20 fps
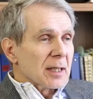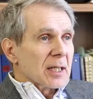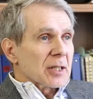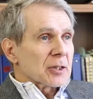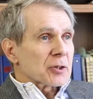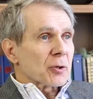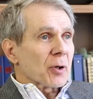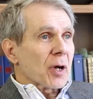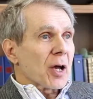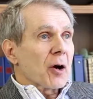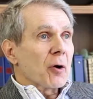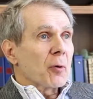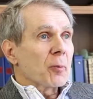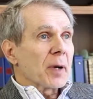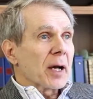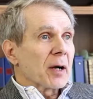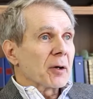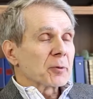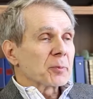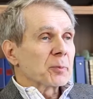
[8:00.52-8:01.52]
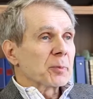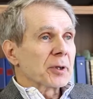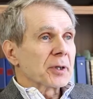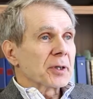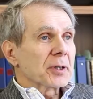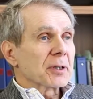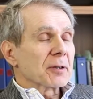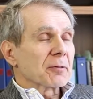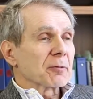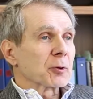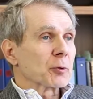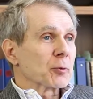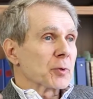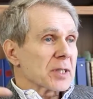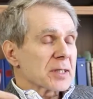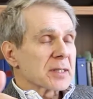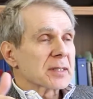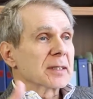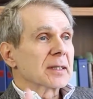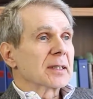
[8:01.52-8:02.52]
So how about putting a
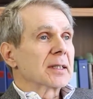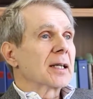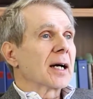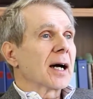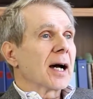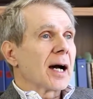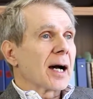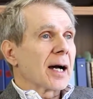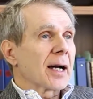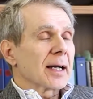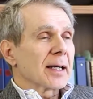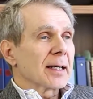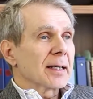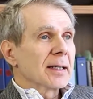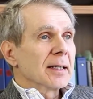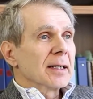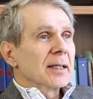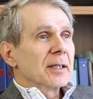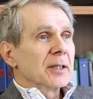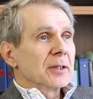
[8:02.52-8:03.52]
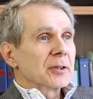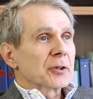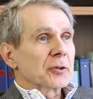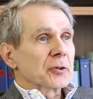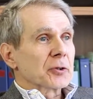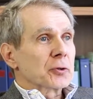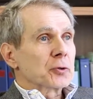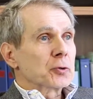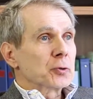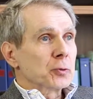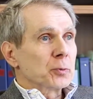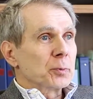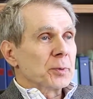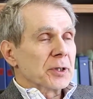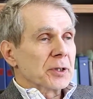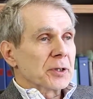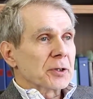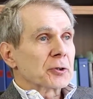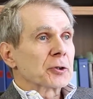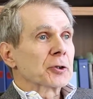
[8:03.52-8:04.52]
fluorescent dye into the
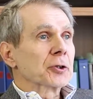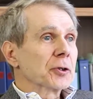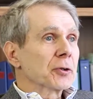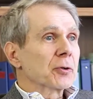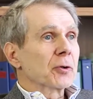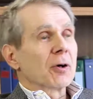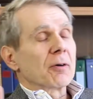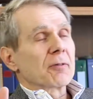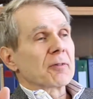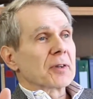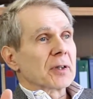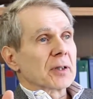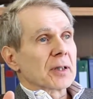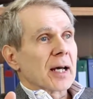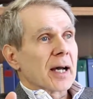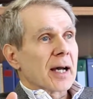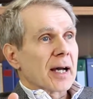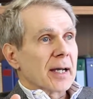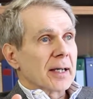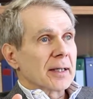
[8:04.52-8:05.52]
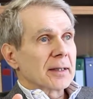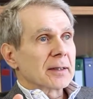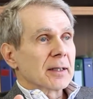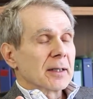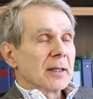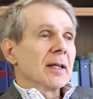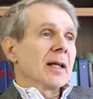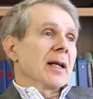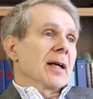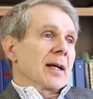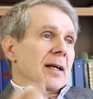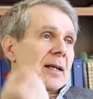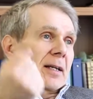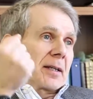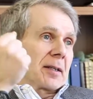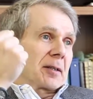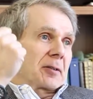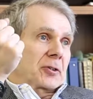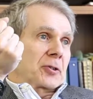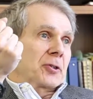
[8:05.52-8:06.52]
tubing, turning off the light,
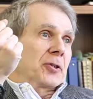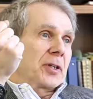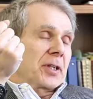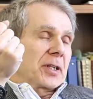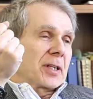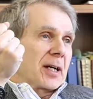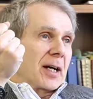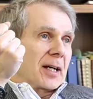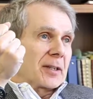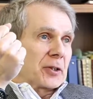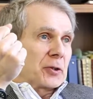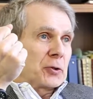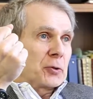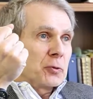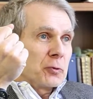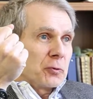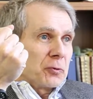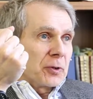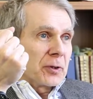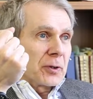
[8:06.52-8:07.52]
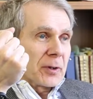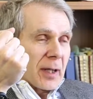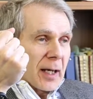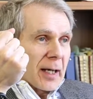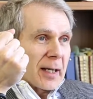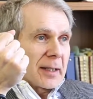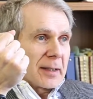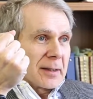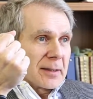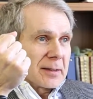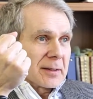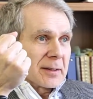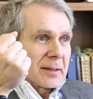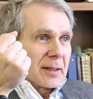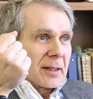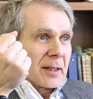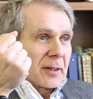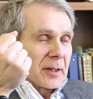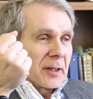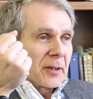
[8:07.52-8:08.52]
uh, turning on a UV light,
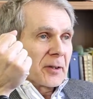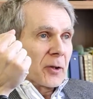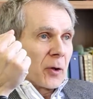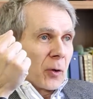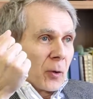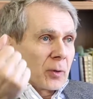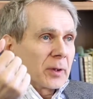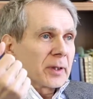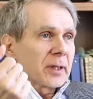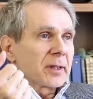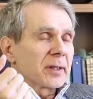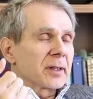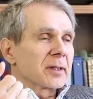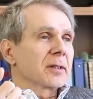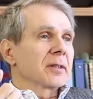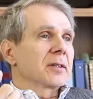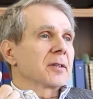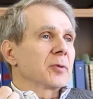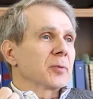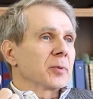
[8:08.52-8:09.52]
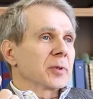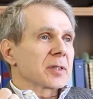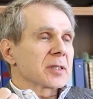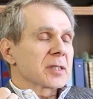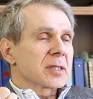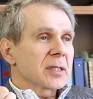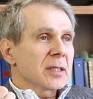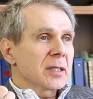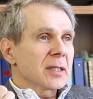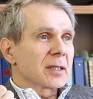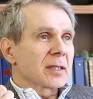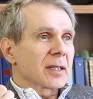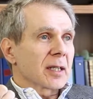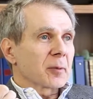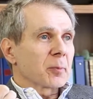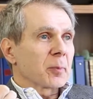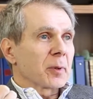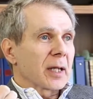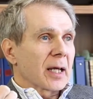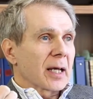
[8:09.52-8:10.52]
and then the only thing that you will see in
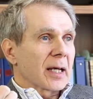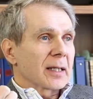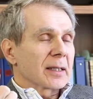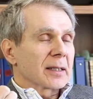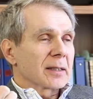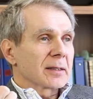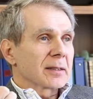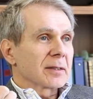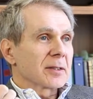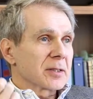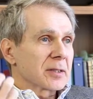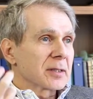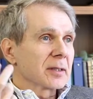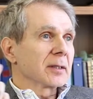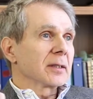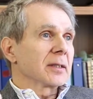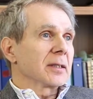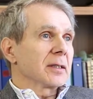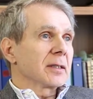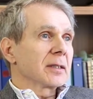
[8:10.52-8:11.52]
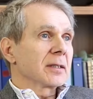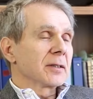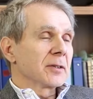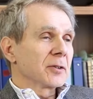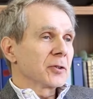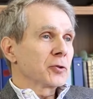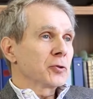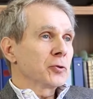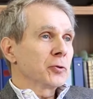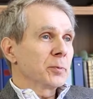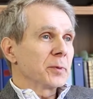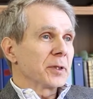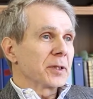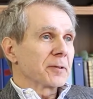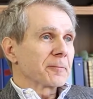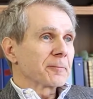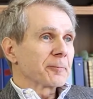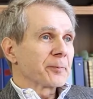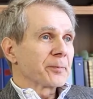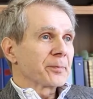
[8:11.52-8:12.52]
that plant is the leak in the tubing.
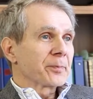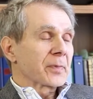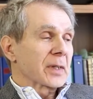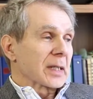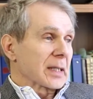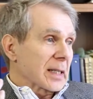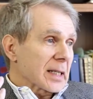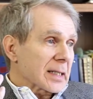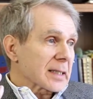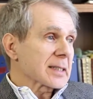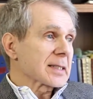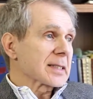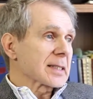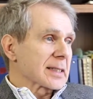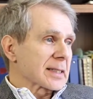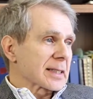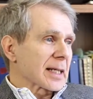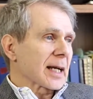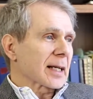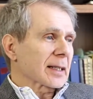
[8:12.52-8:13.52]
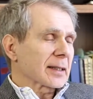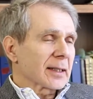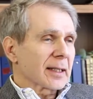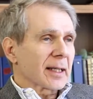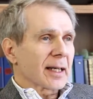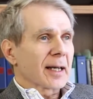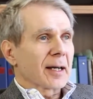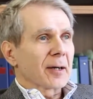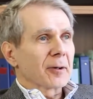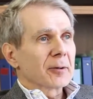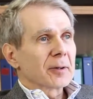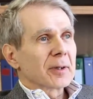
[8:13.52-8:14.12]
And that is exactly how